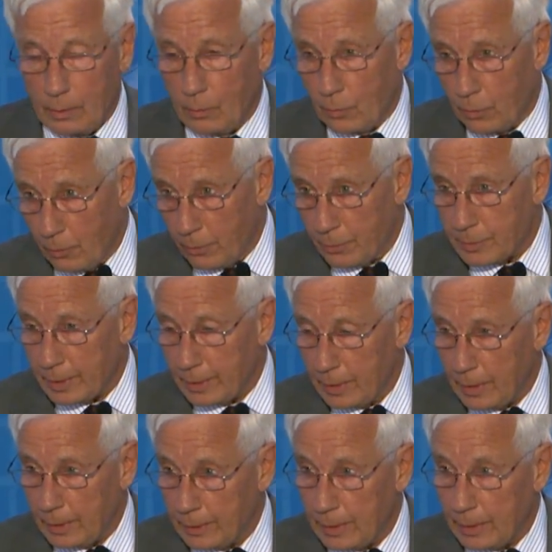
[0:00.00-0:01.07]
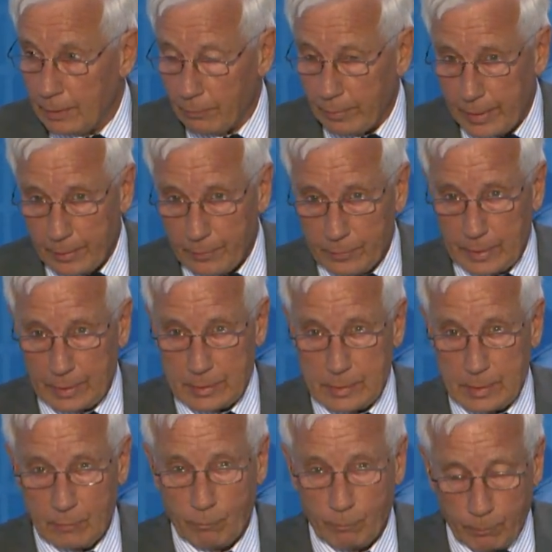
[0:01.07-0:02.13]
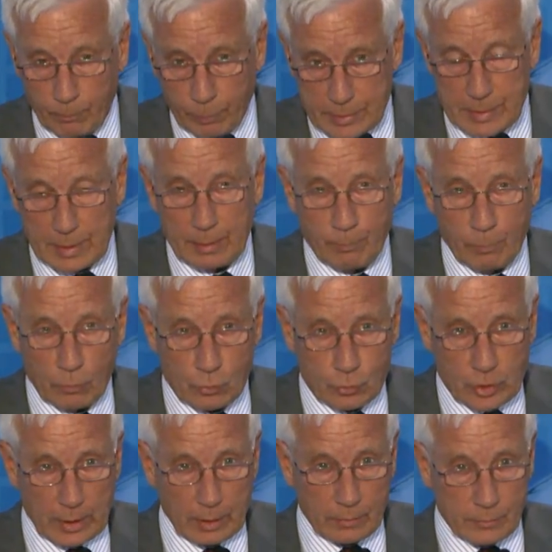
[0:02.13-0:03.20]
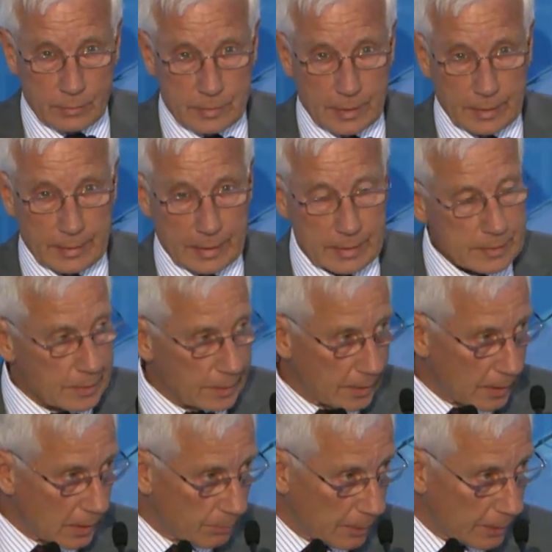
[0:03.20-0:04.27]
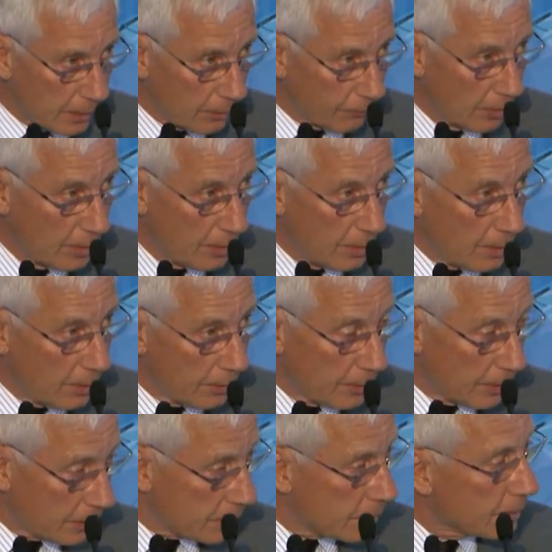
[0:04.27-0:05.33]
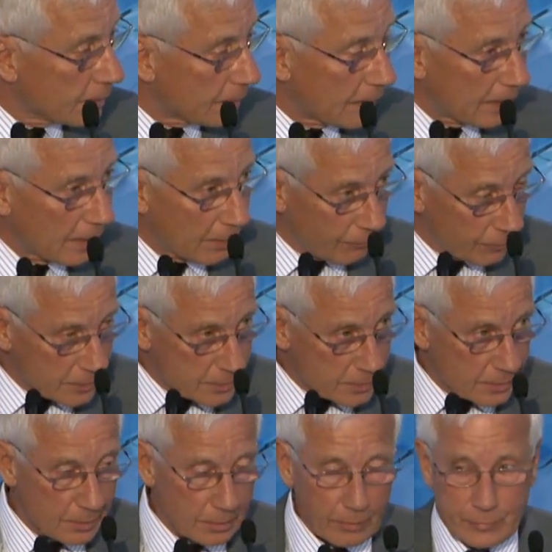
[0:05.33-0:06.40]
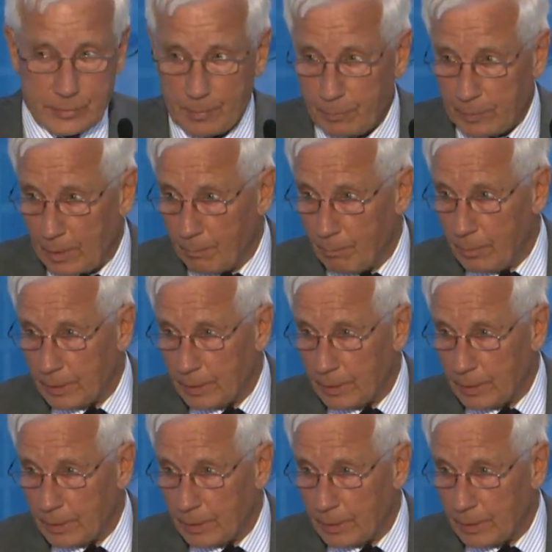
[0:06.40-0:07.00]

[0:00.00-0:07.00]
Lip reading: heard and read that even President Poroshenko said yesterday, I believe, that the 11th of September,